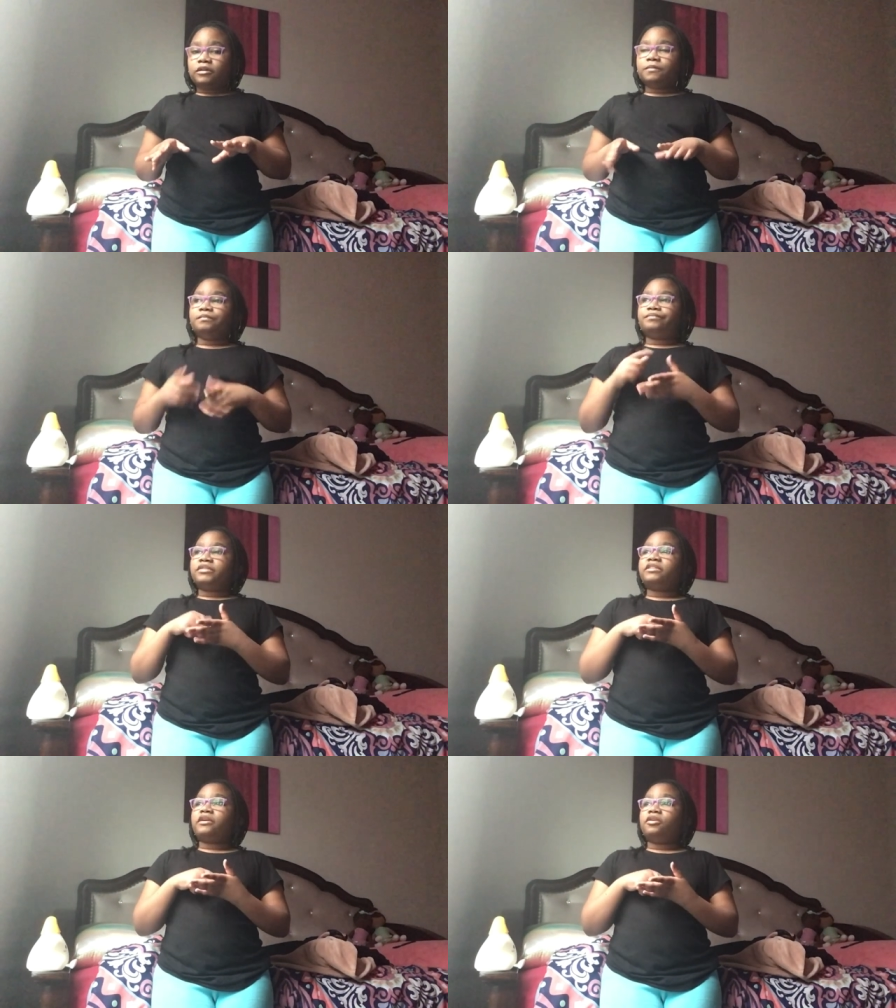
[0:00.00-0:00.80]
Um,
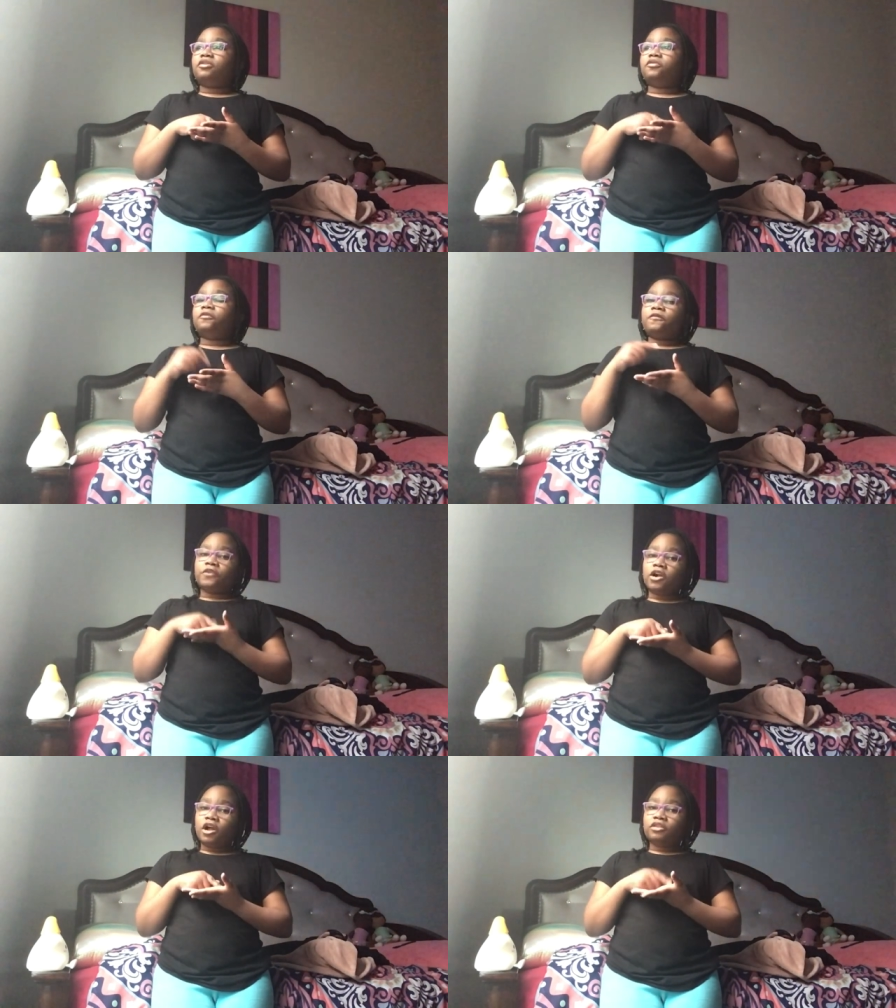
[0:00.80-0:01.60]
so for
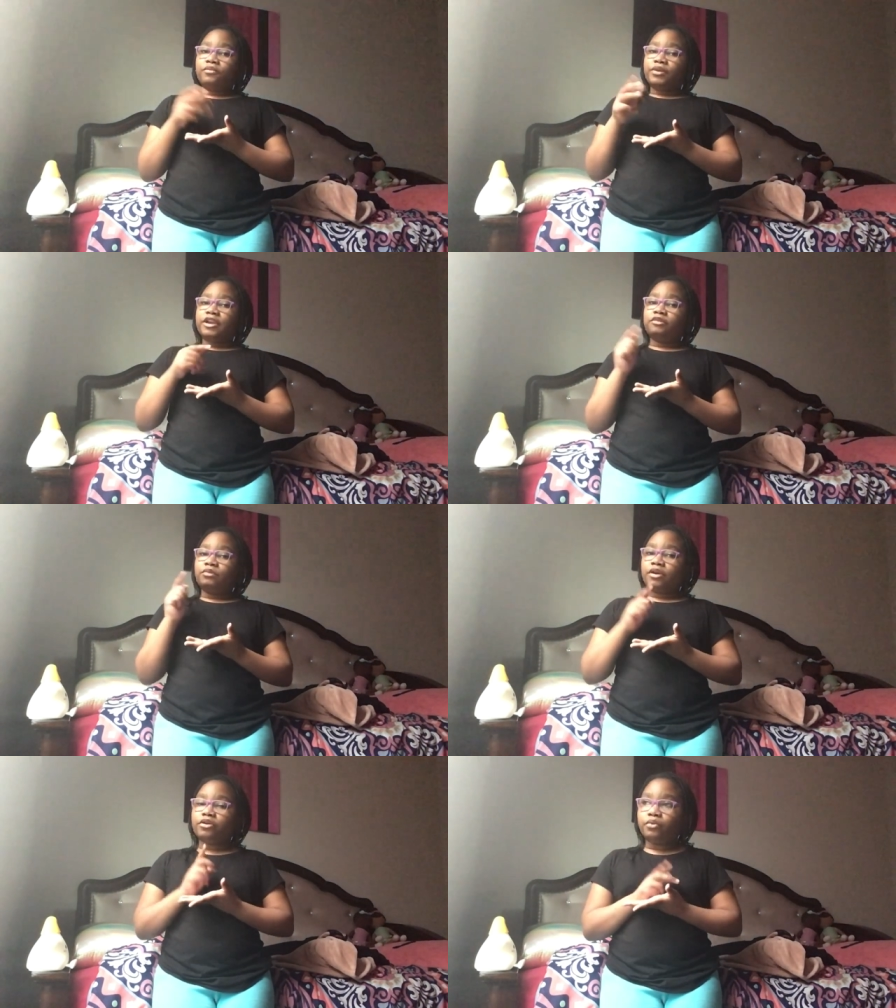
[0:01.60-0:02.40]
Halloween, we
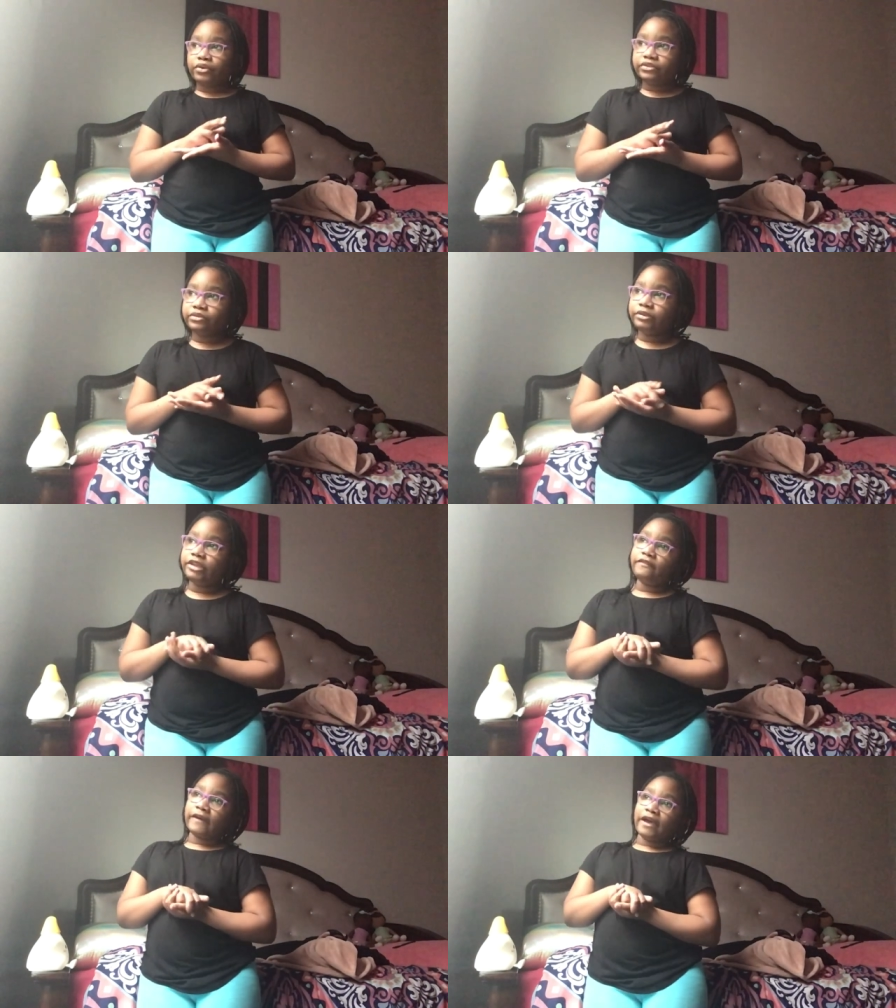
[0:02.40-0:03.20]
are going to
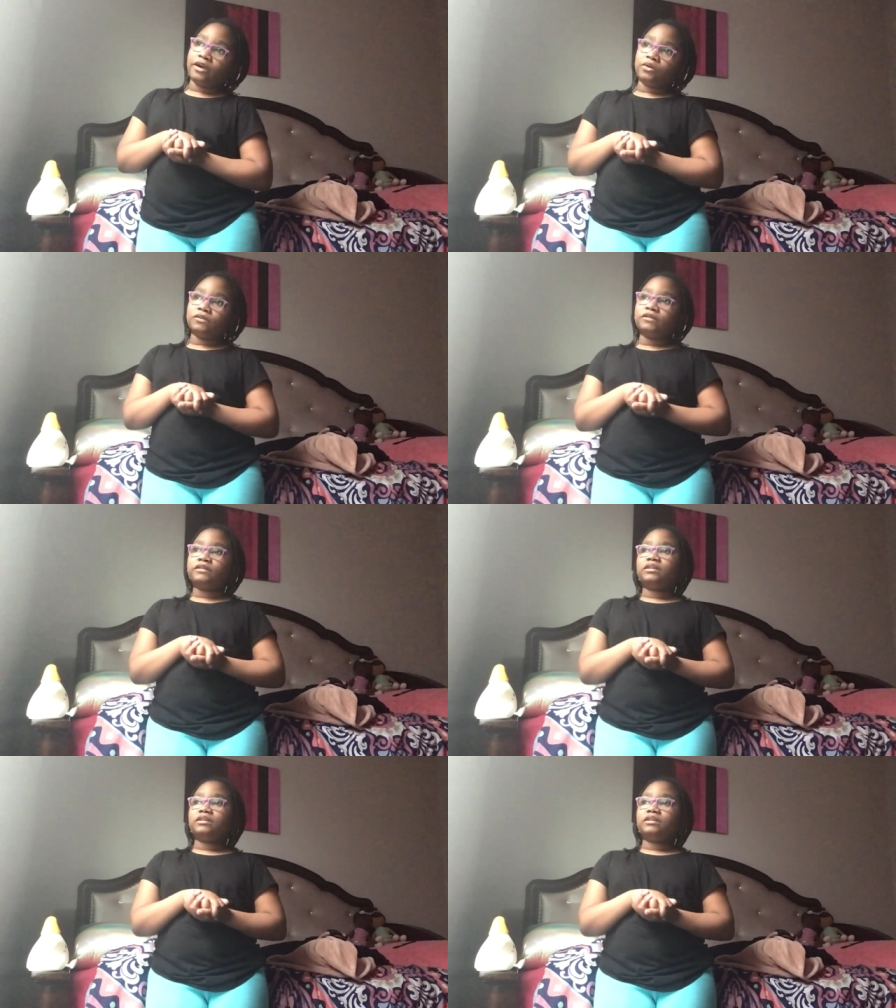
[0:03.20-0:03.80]
give out